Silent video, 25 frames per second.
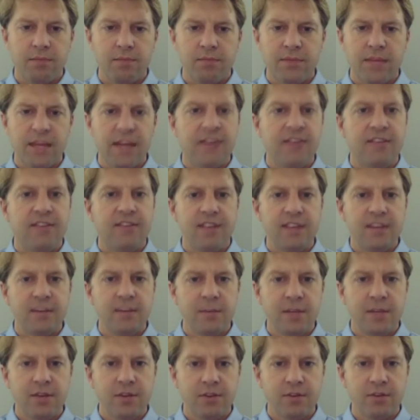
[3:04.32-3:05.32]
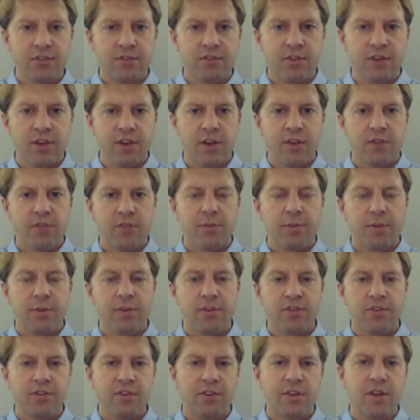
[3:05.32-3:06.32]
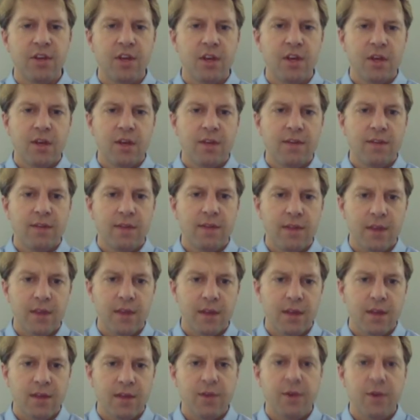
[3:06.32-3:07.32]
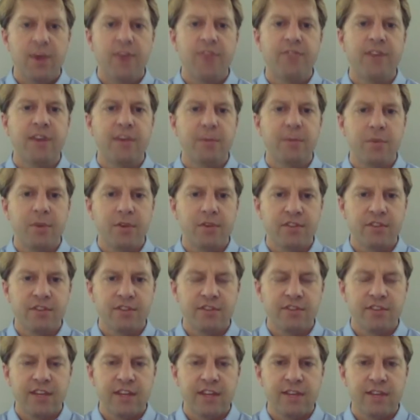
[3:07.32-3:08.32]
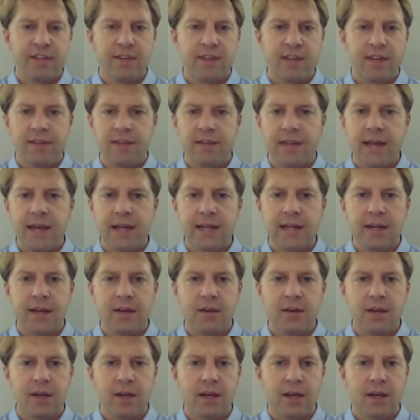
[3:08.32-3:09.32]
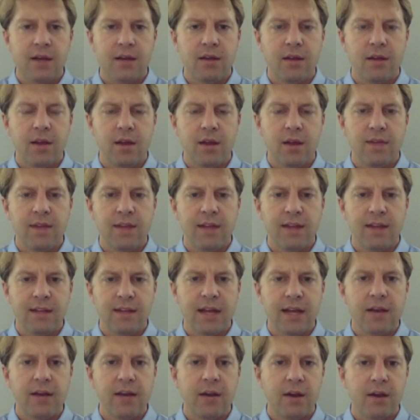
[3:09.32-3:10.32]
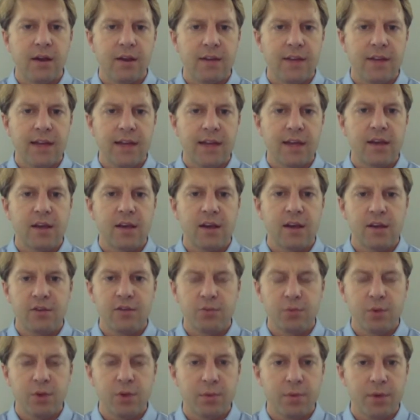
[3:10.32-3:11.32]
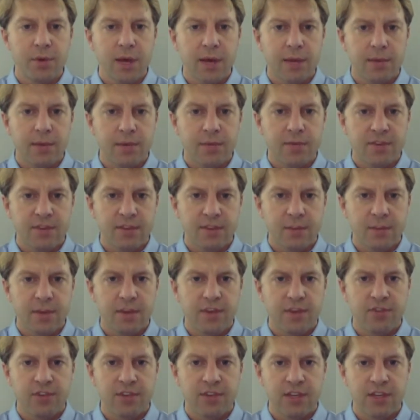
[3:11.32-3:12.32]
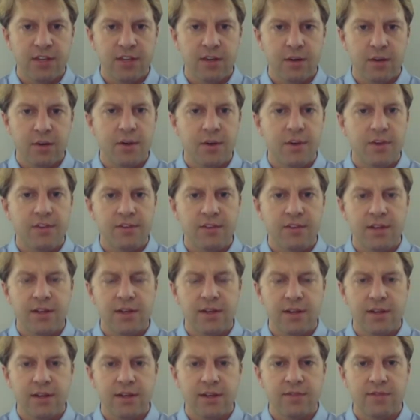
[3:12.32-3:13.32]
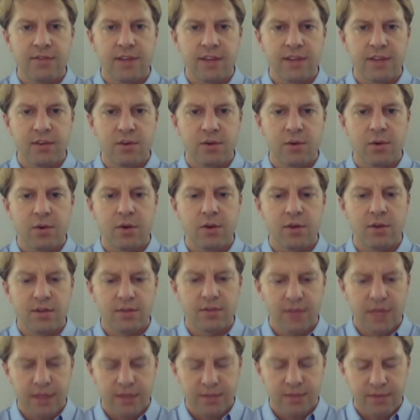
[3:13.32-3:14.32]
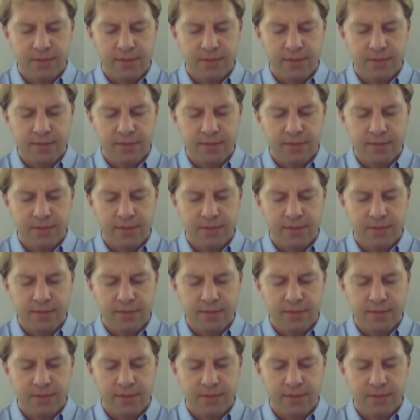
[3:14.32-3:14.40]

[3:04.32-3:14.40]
10 centimeters per person, if you have fibrosis in that area, in that entire area, that can cause real problems that the patient can notice, and it can affect their quality of life.